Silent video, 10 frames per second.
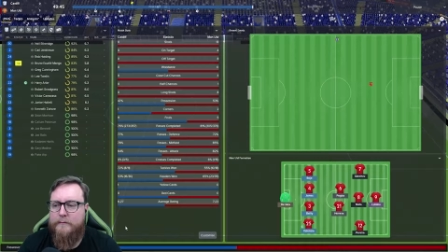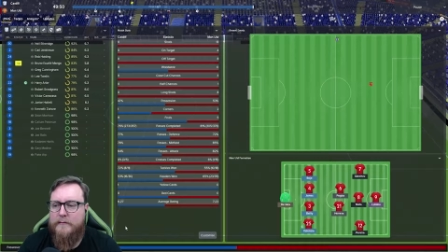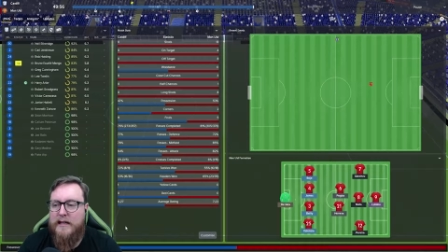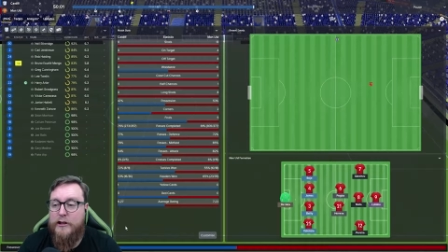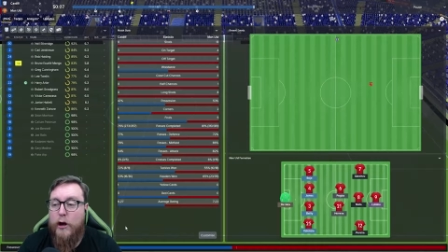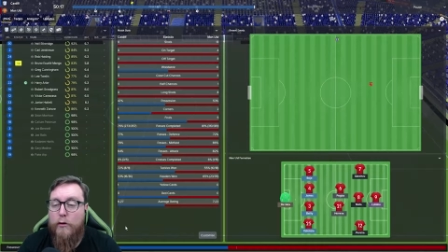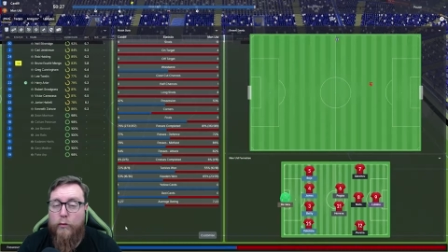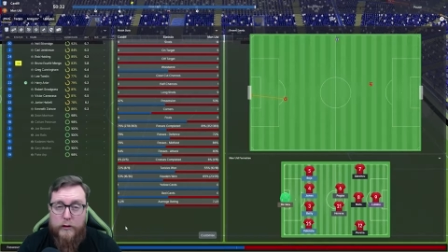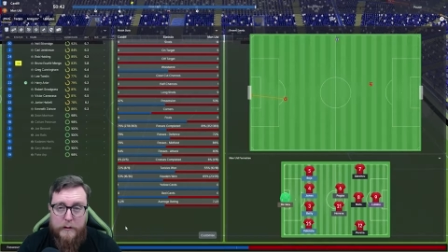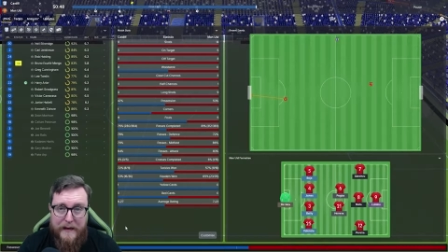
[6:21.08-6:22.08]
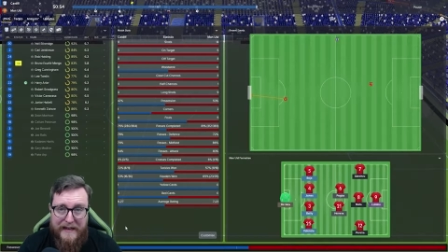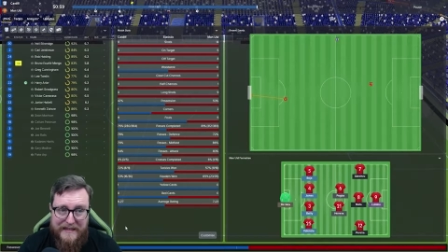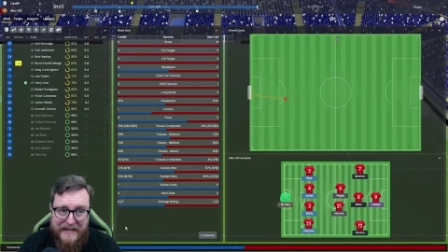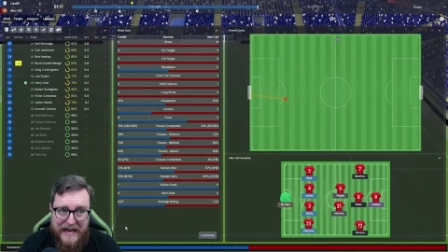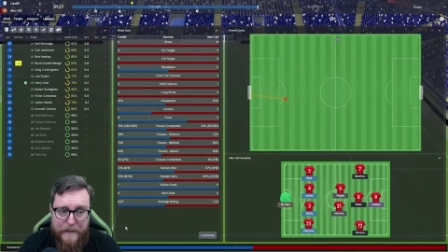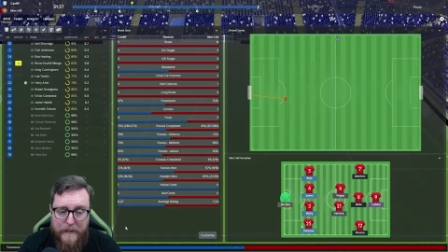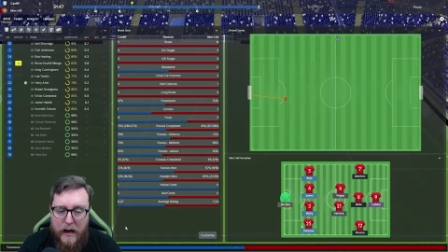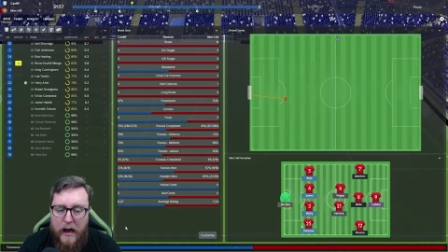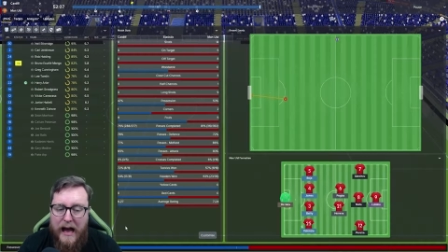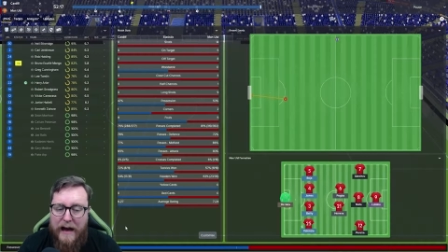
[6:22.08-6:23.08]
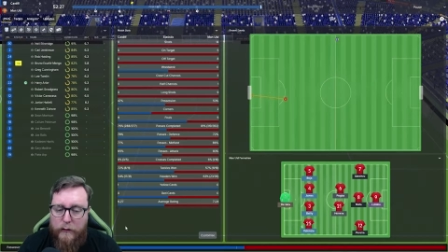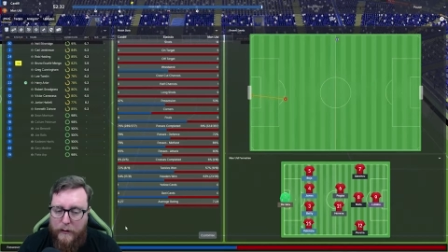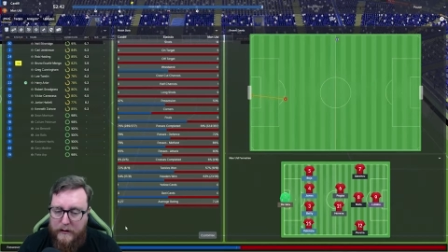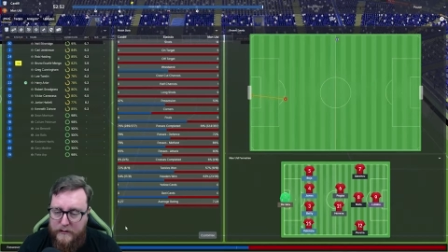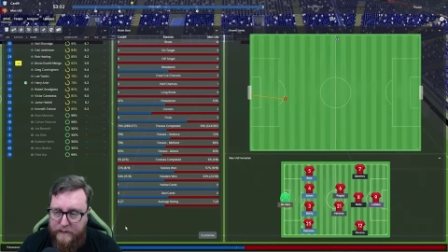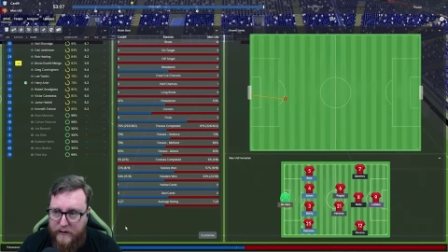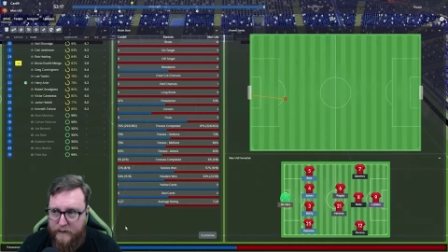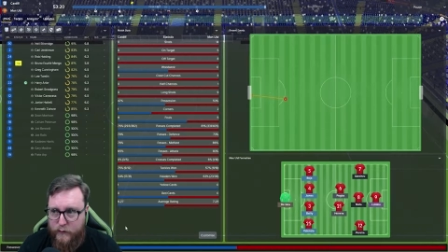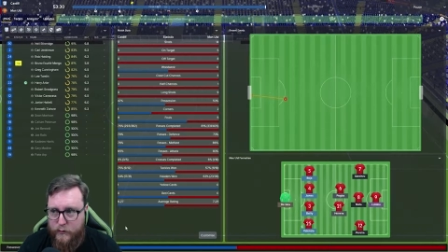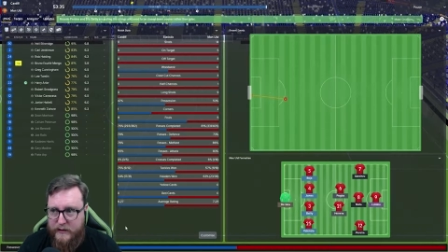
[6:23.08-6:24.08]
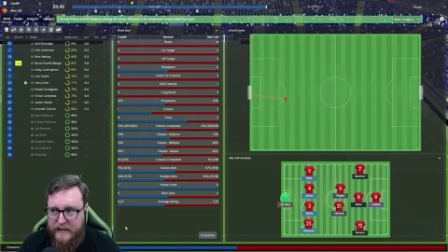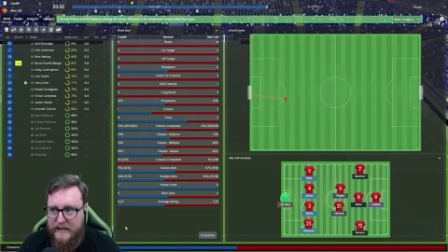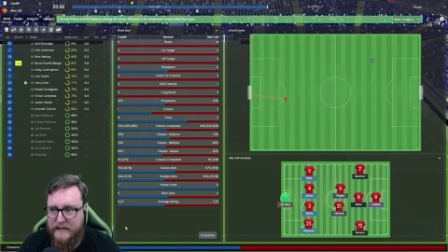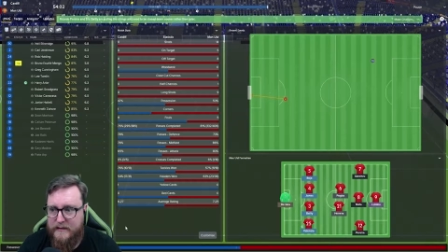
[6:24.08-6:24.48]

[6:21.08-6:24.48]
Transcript: I don't want to play this game. How do I just fast forward to the end?